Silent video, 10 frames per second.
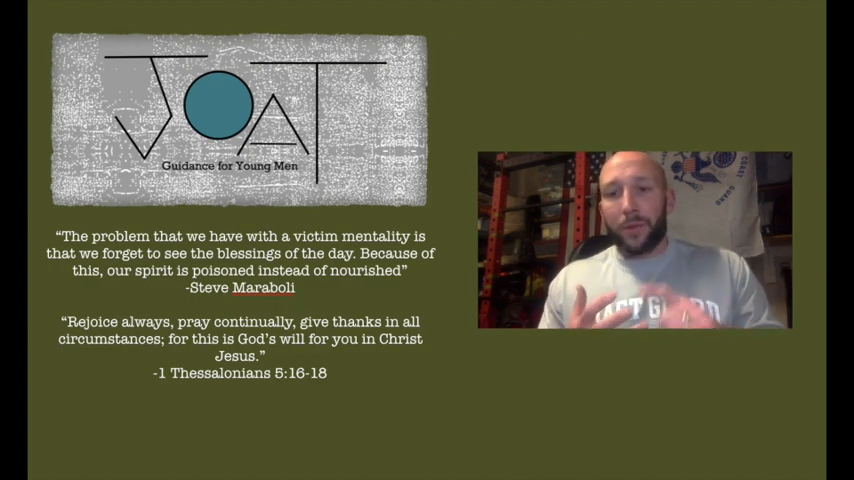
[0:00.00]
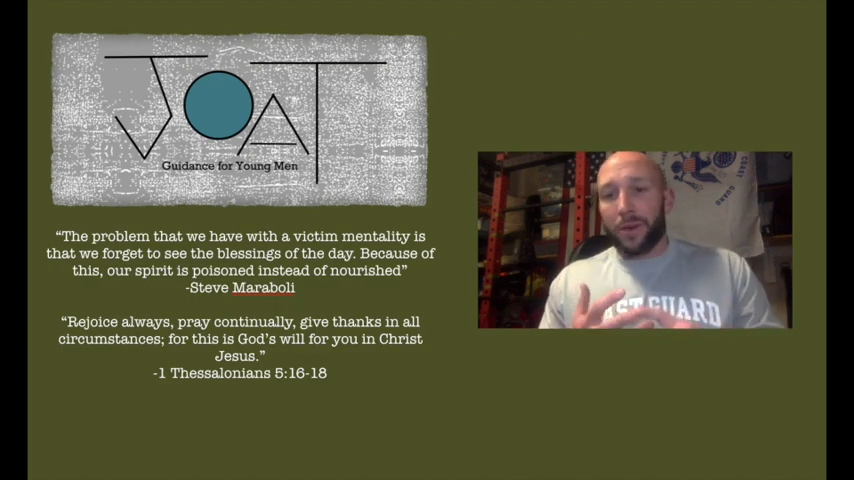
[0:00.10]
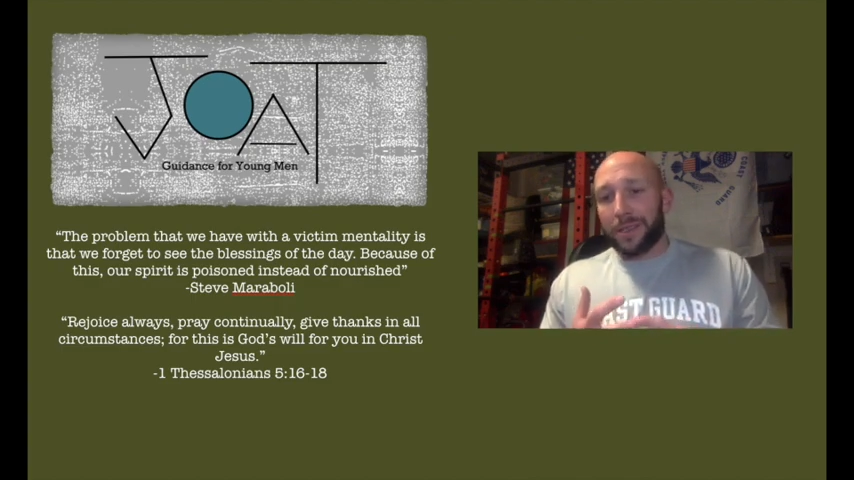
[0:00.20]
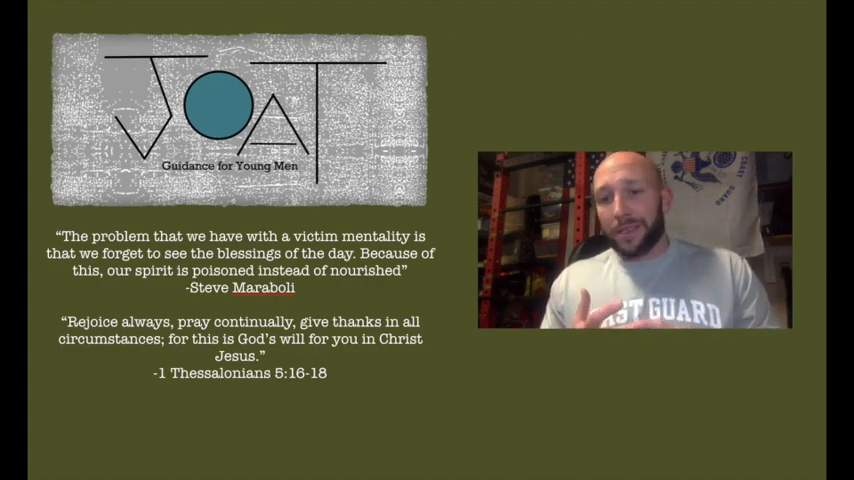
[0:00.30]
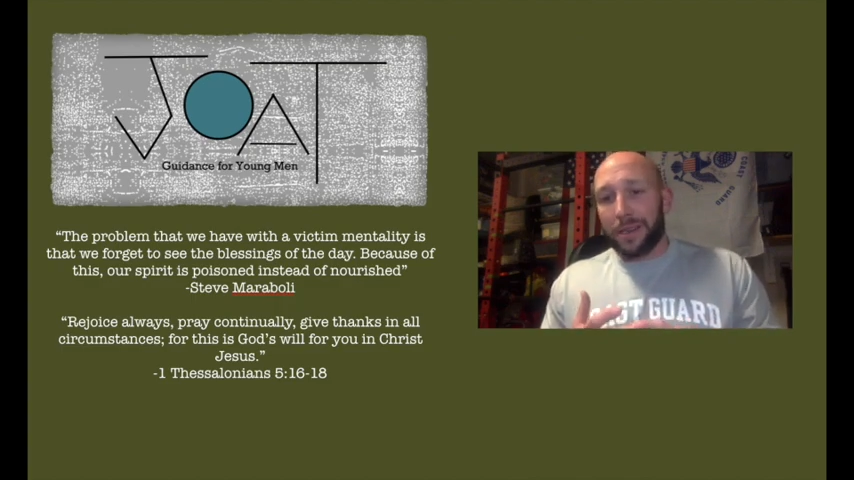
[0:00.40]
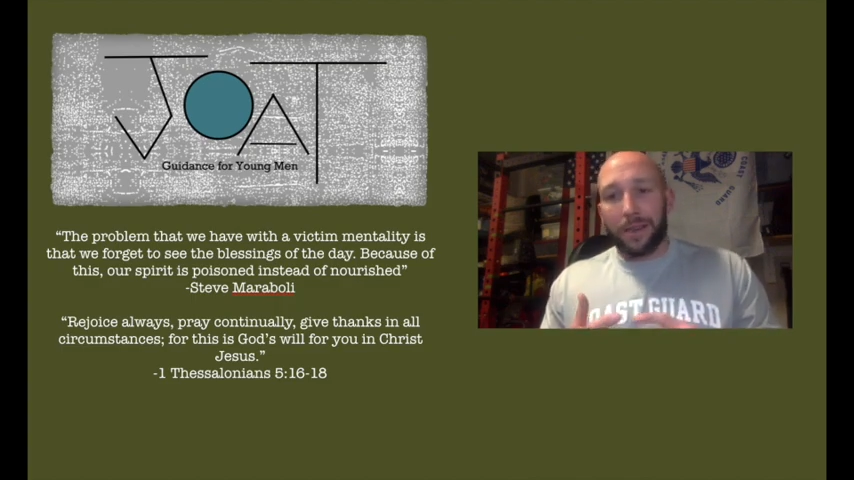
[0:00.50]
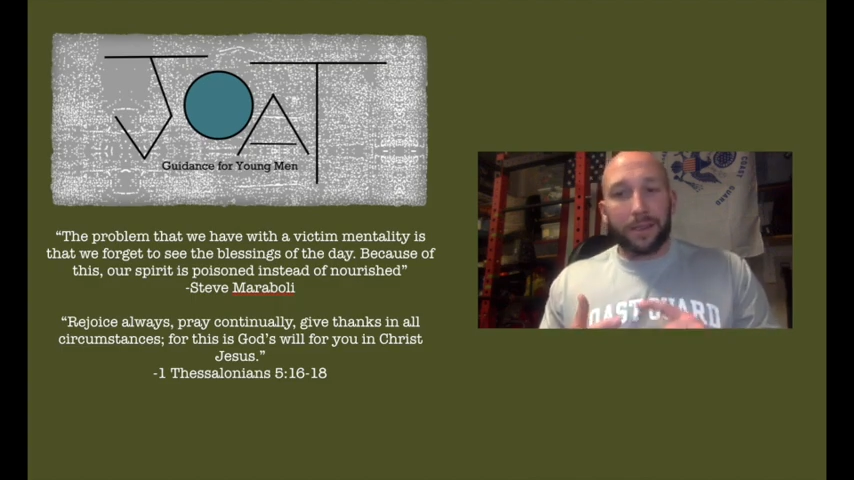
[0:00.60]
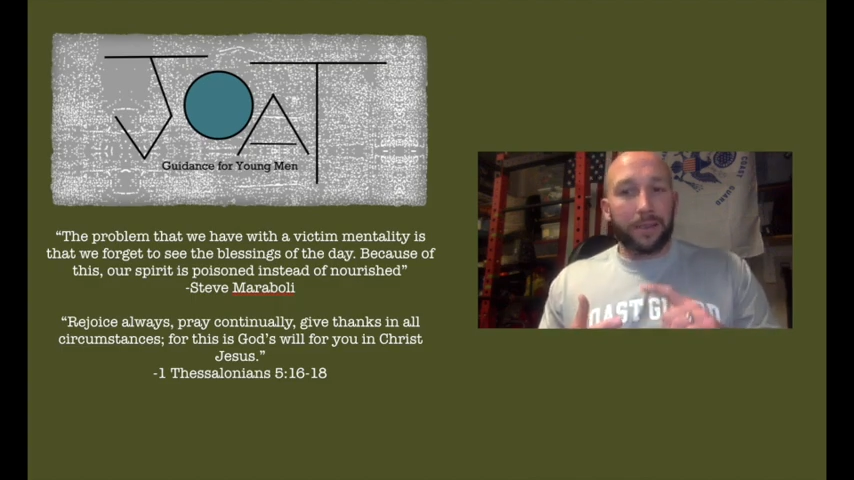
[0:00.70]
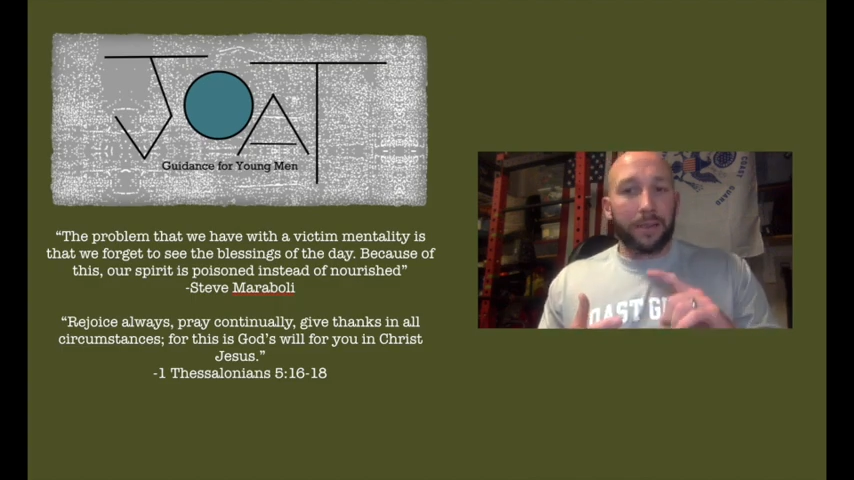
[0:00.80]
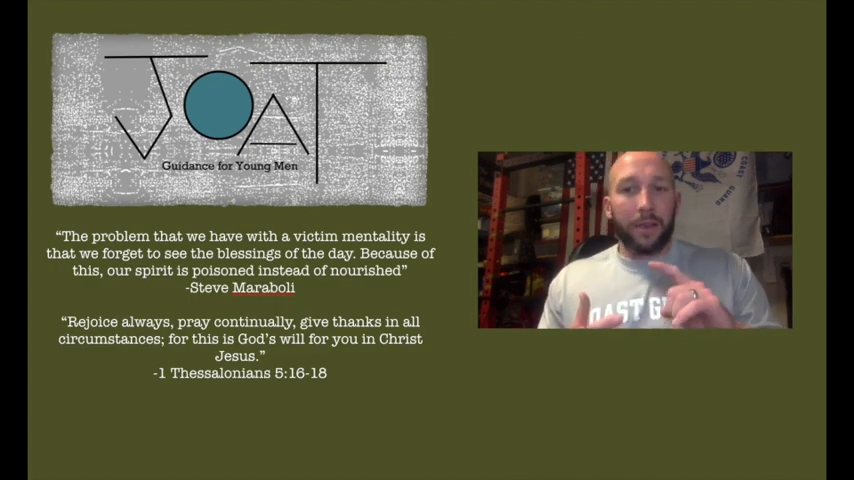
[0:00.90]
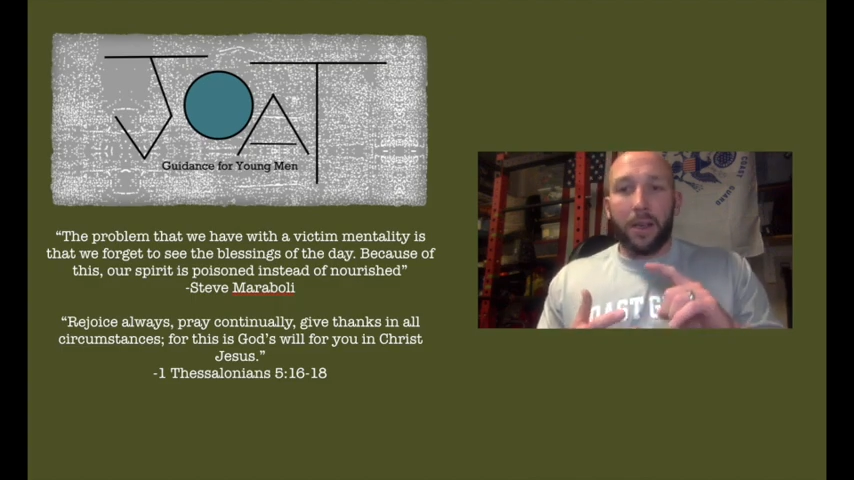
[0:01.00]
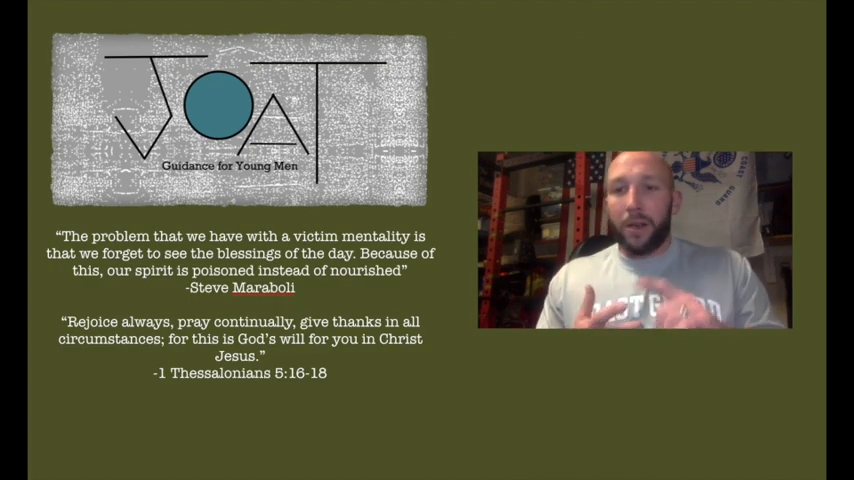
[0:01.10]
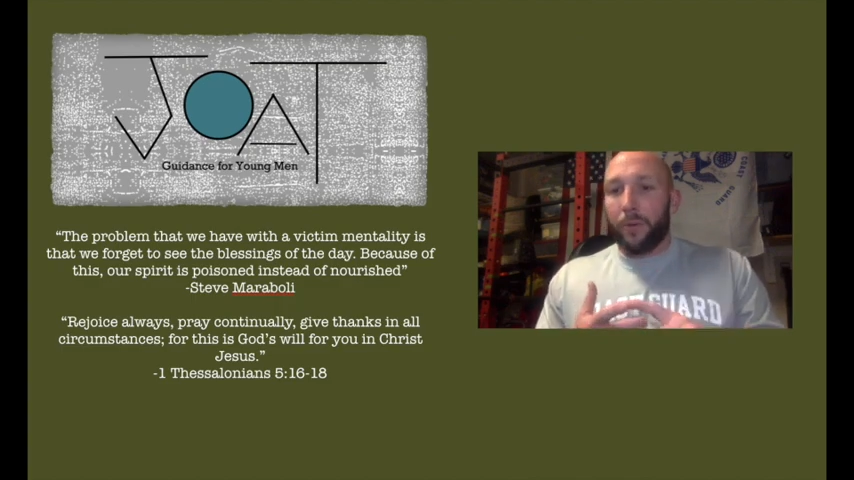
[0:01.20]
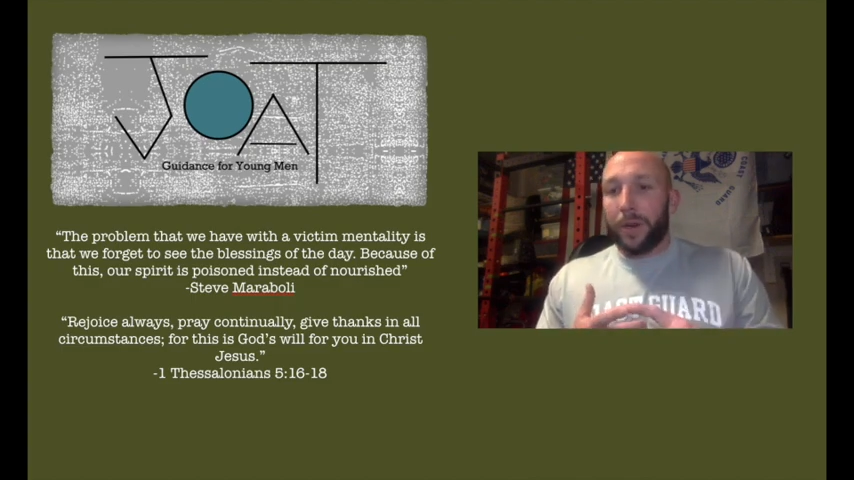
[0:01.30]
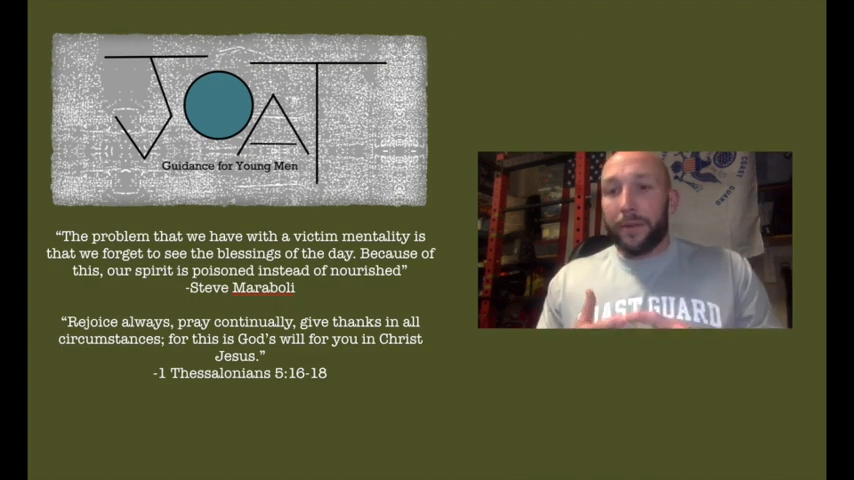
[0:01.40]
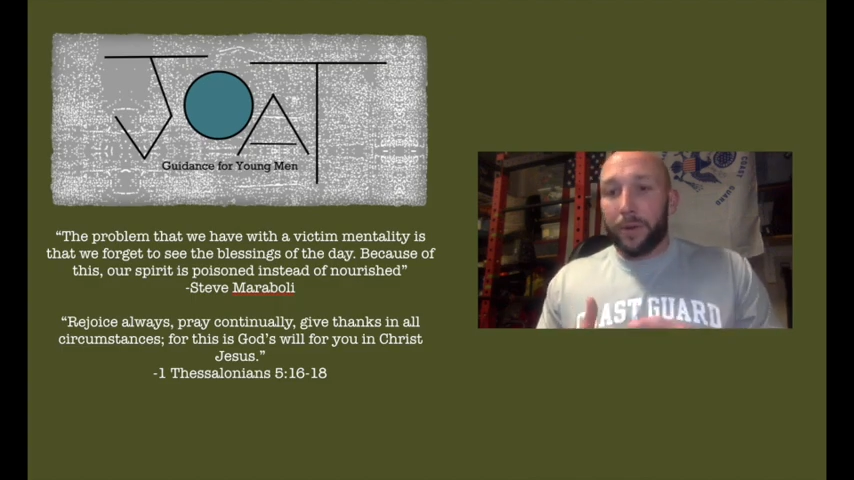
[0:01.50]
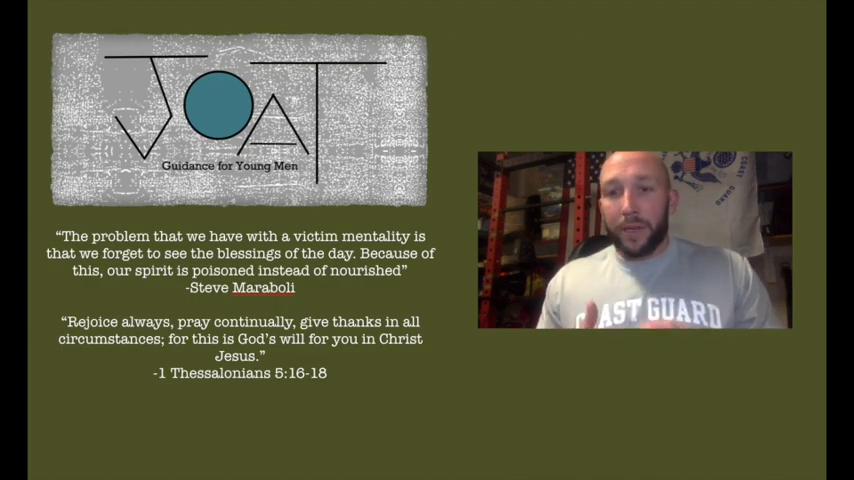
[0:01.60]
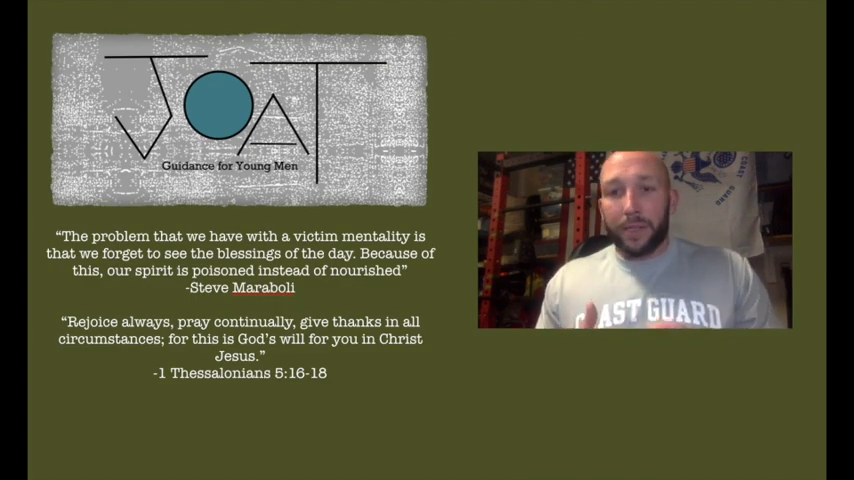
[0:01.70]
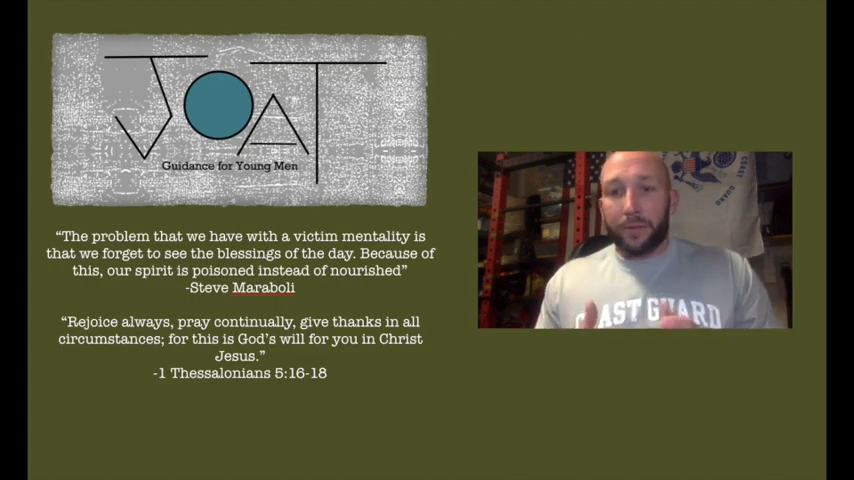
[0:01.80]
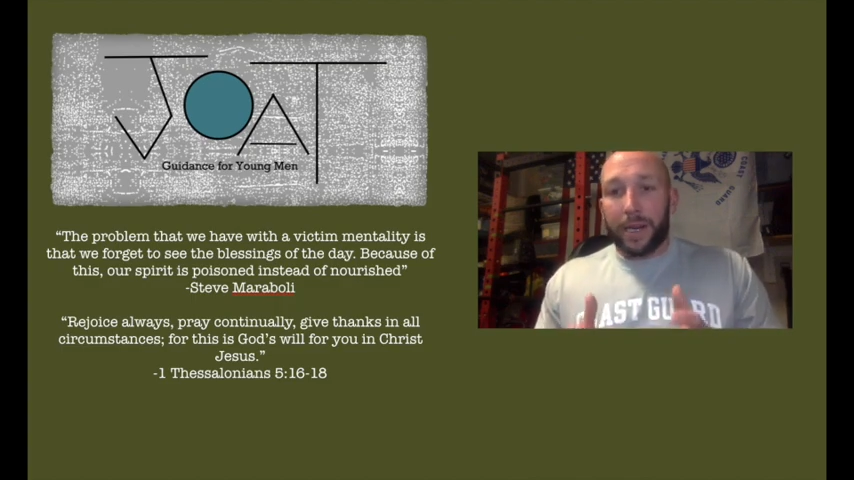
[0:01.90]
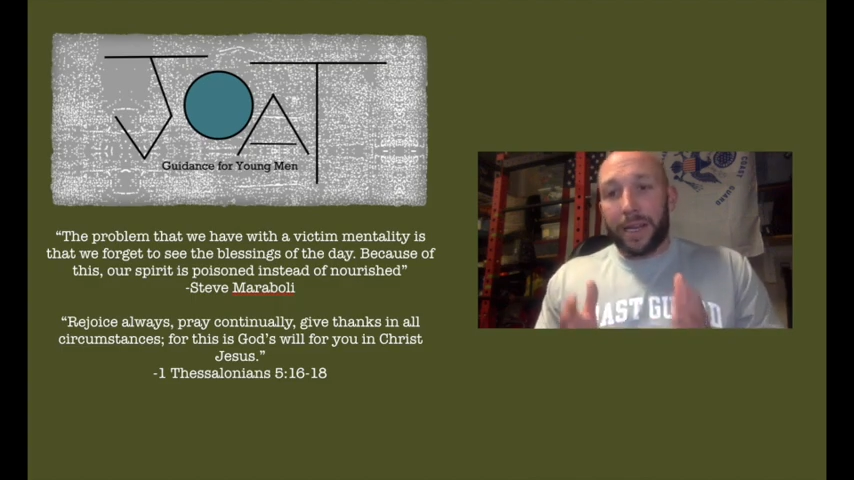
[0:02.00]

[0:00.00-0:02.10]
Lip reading: boss sucks and whatever it is, right?